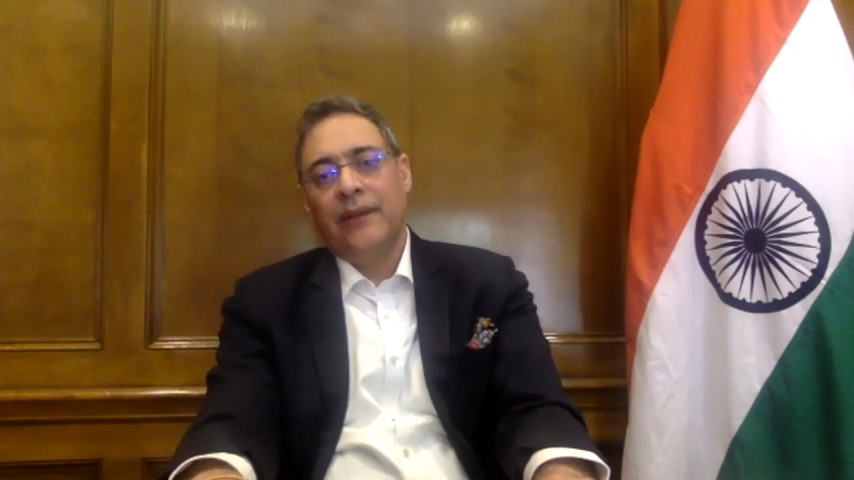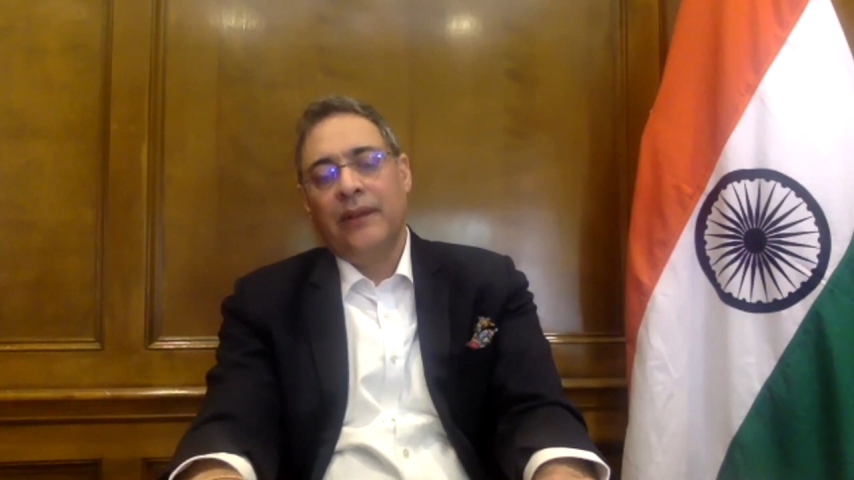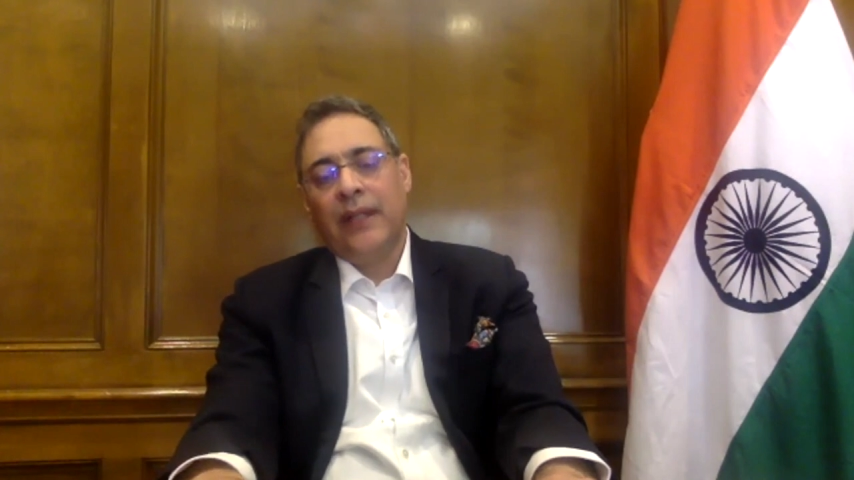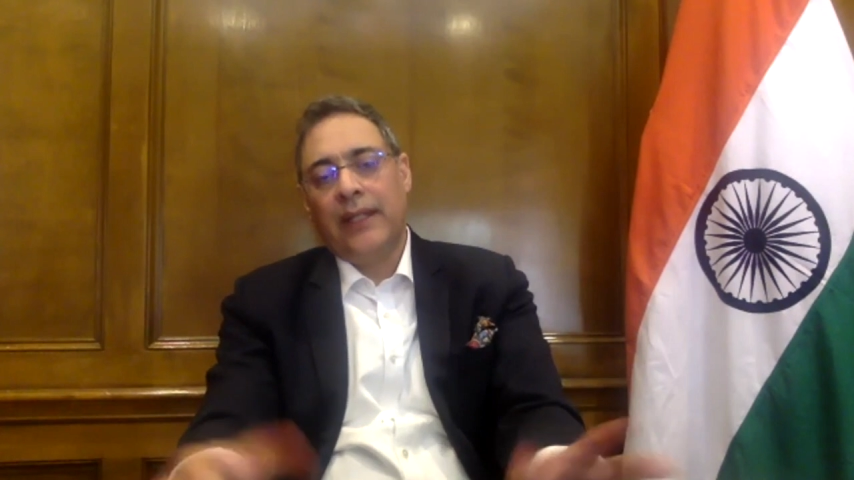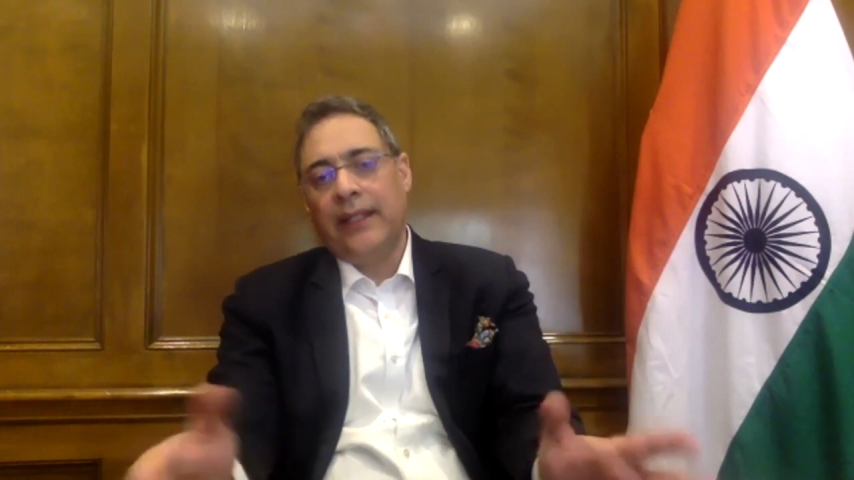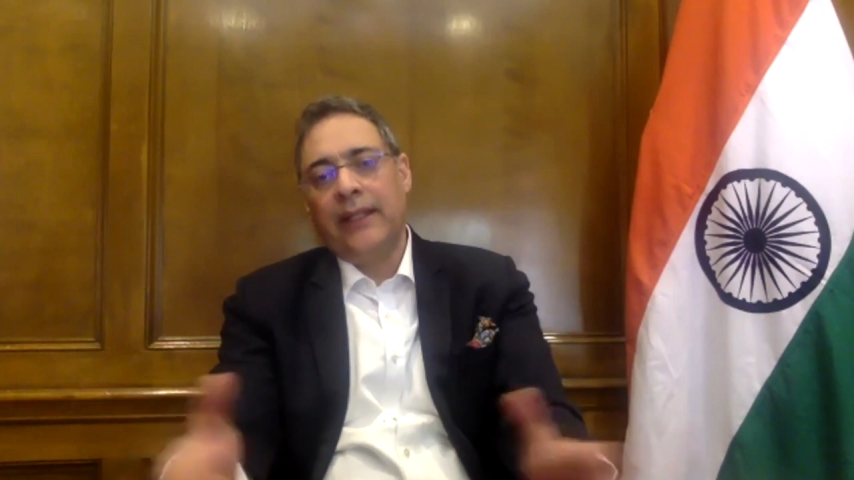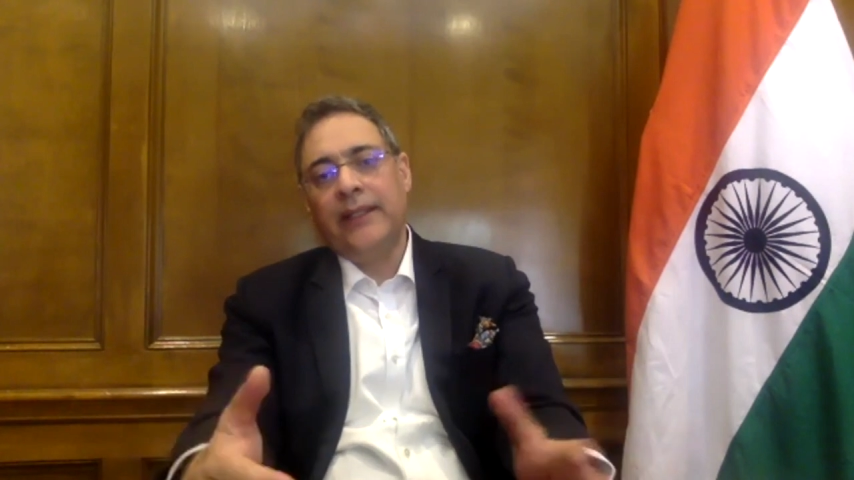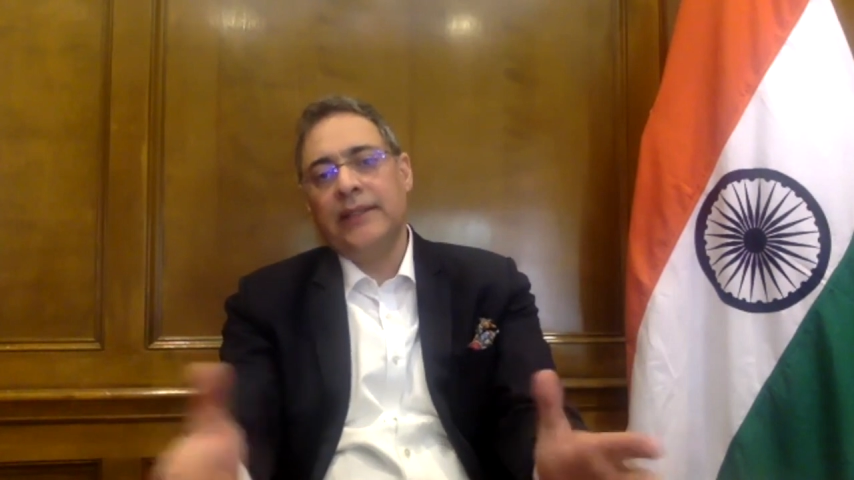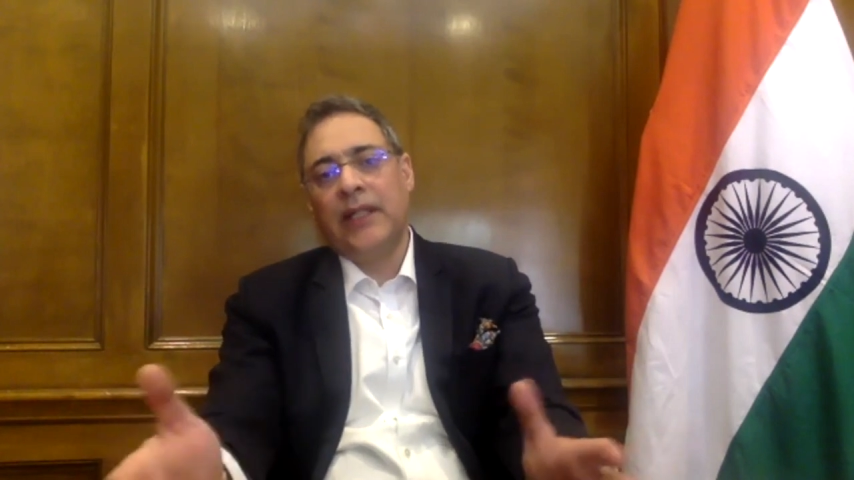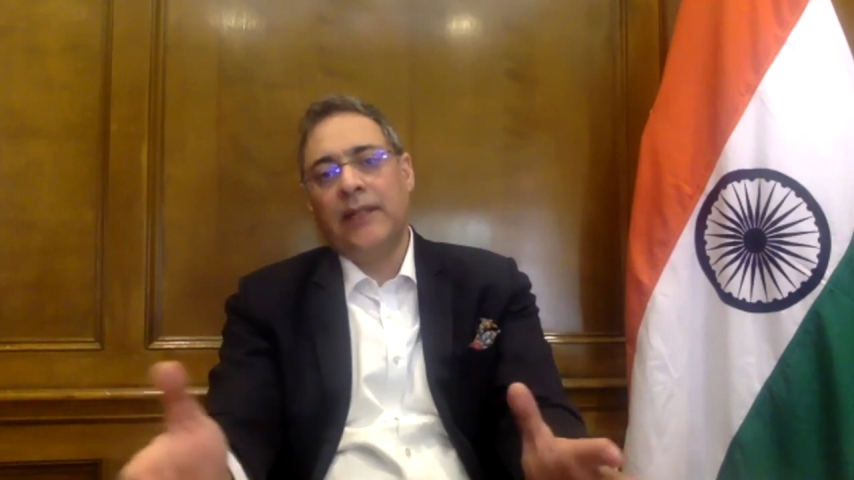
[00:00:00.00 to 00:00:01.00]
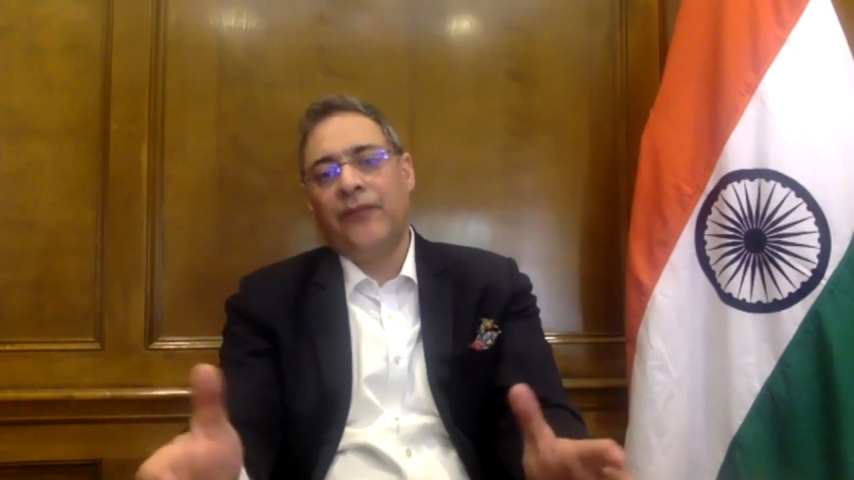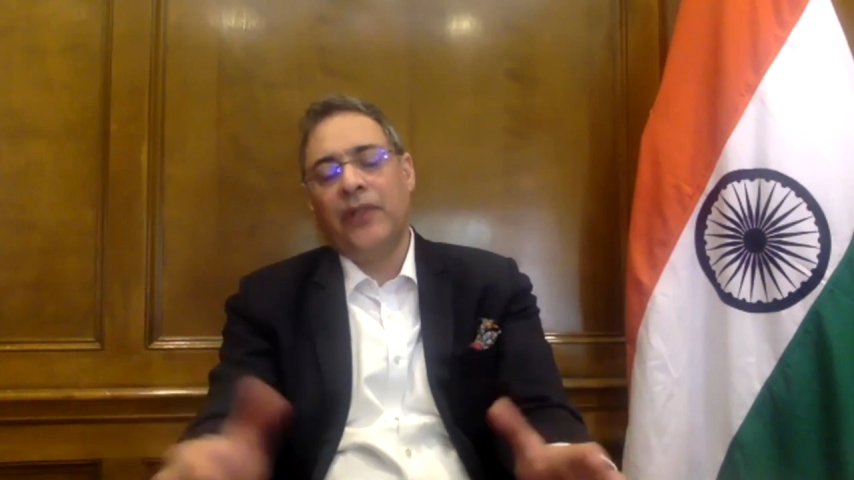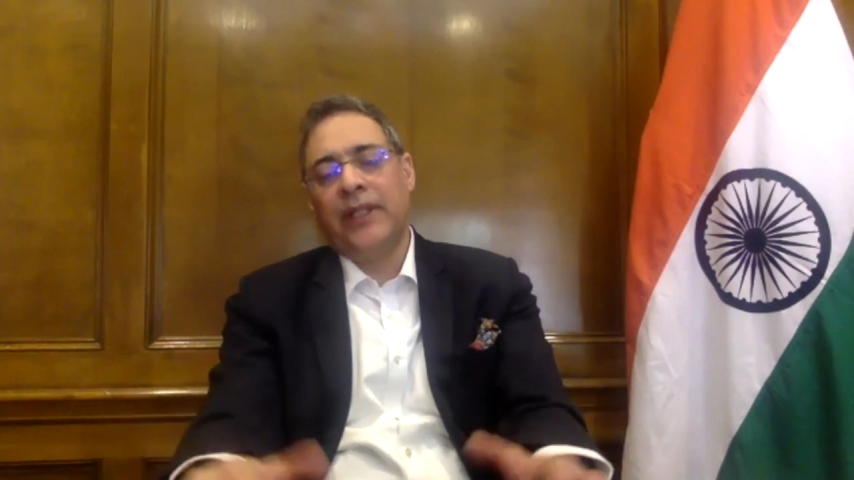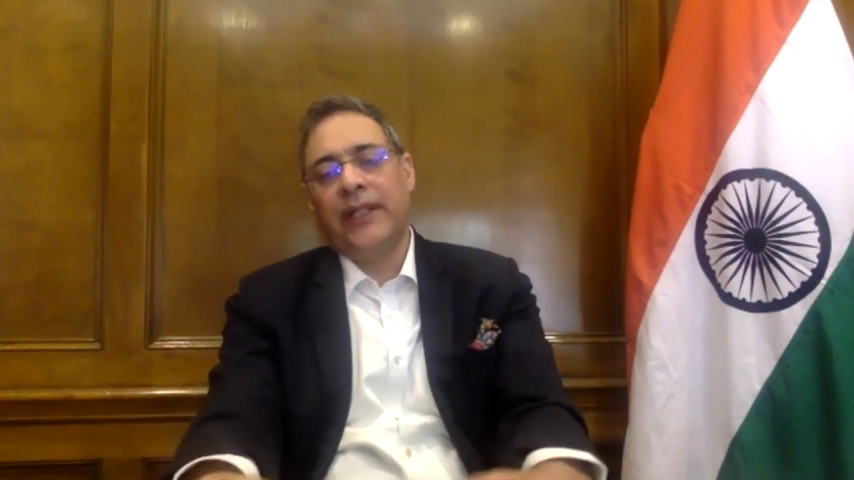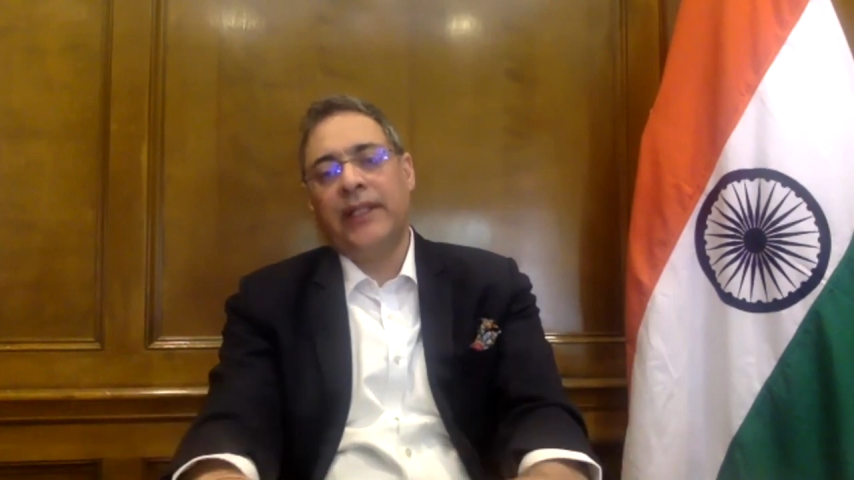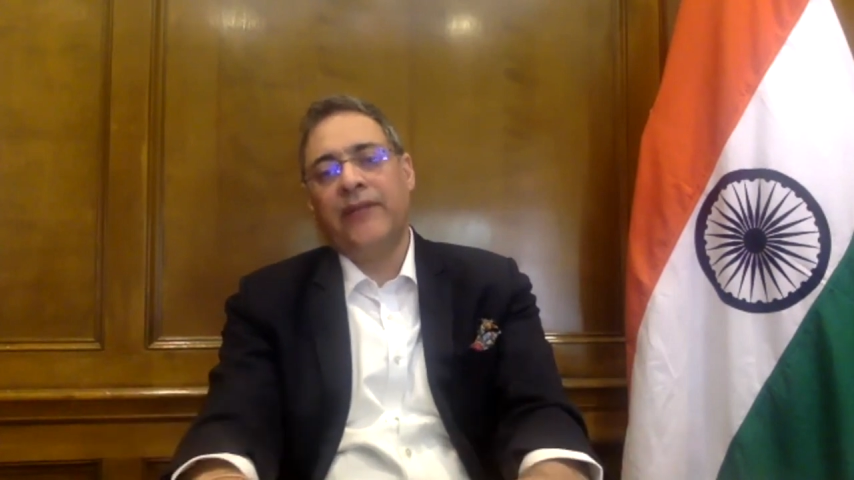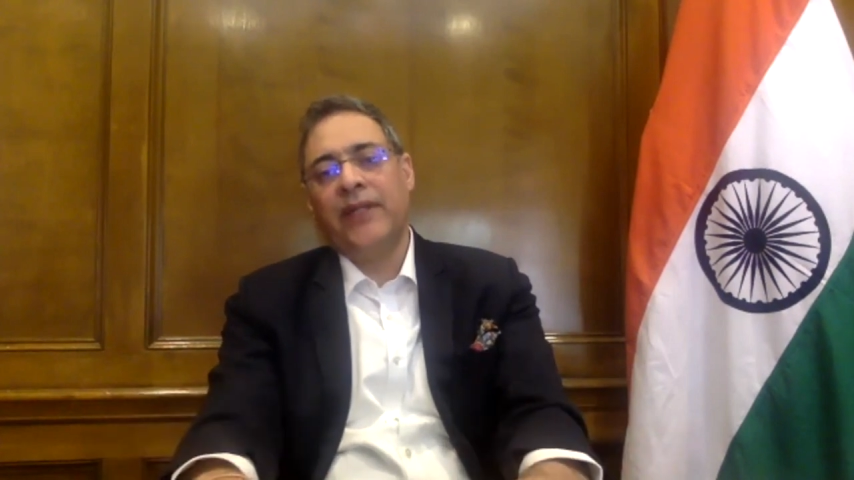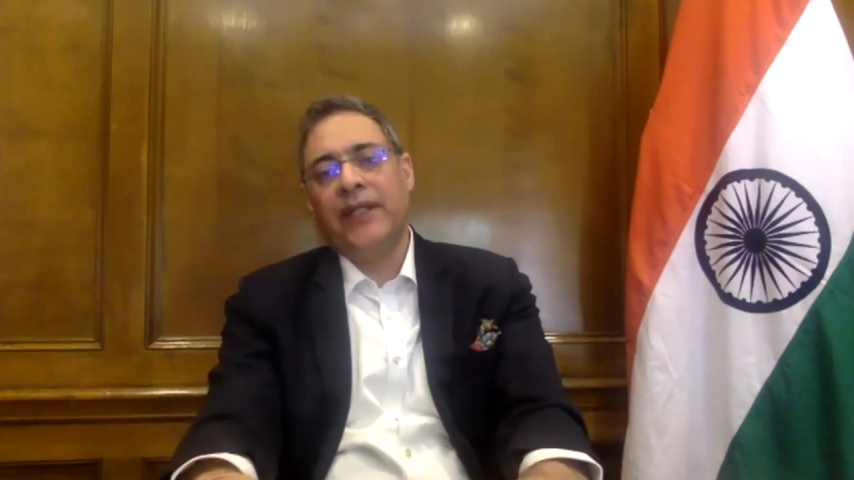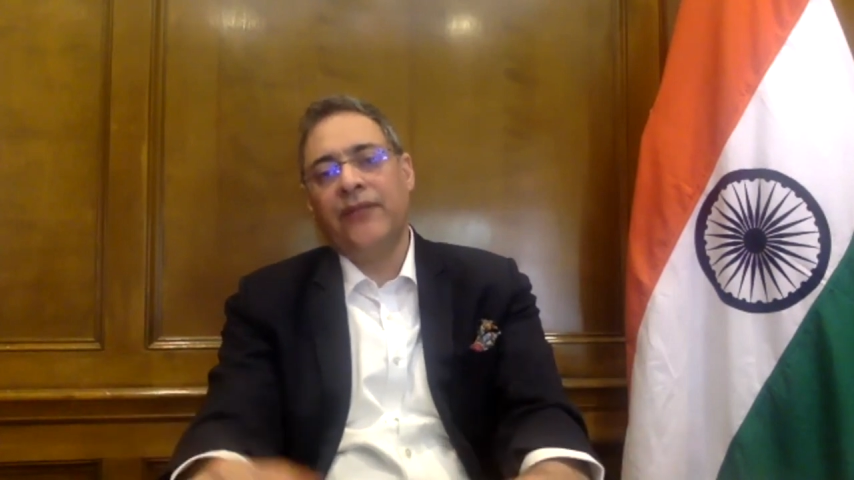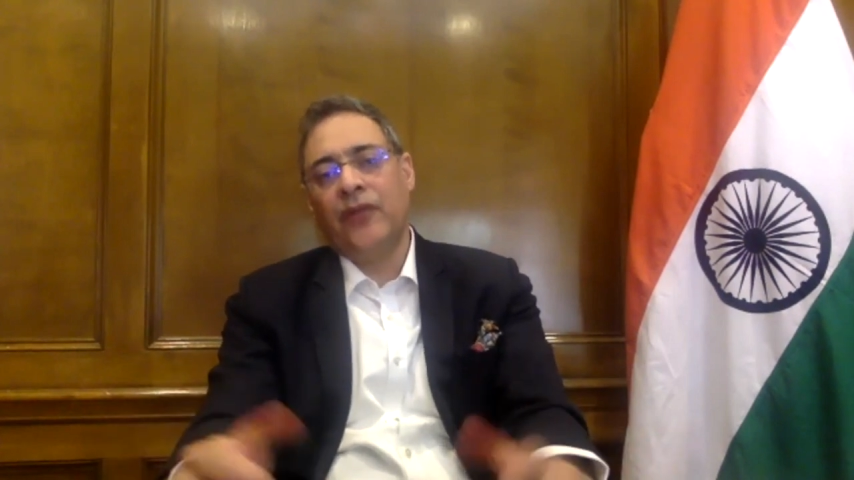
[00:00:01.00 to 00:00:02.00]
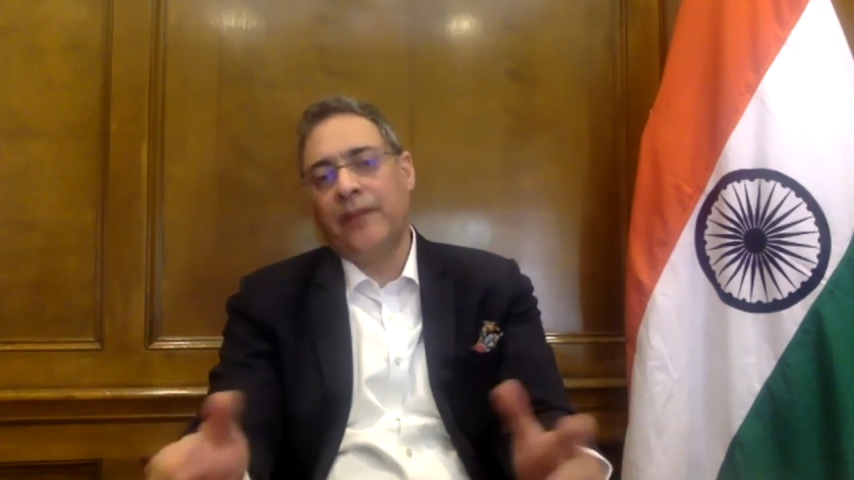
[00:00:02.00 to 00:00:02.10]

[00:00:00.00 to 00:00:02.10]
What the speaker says: And Delhi is a hub for connectivity for